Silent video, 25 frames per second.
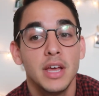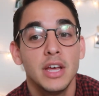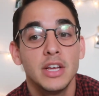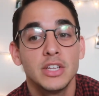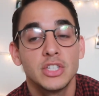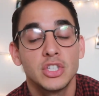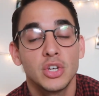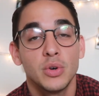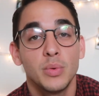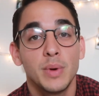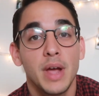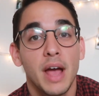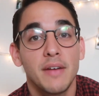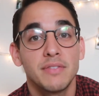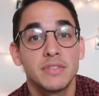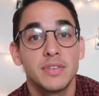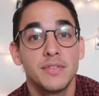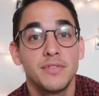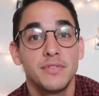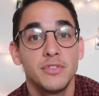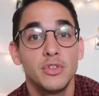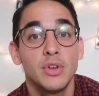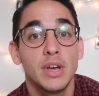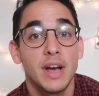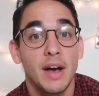So you
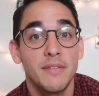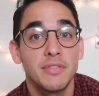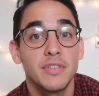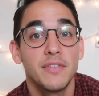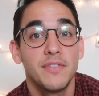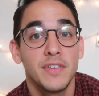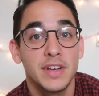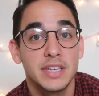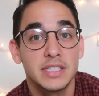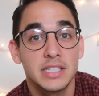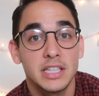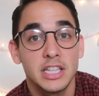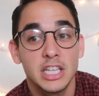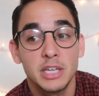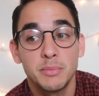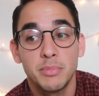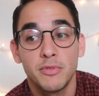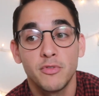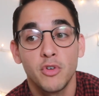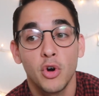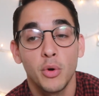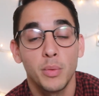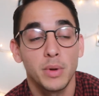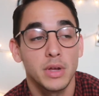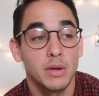have to fix the leak
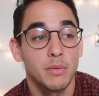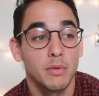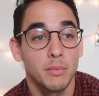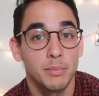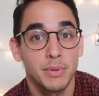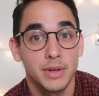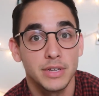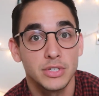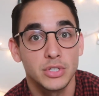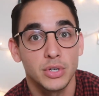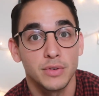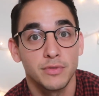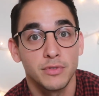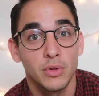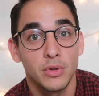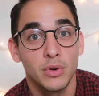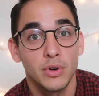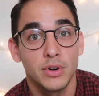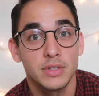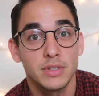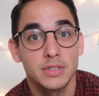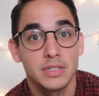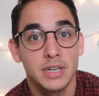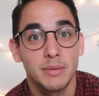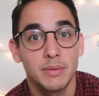before we can replace your
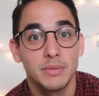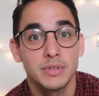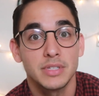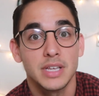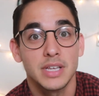floors. And I was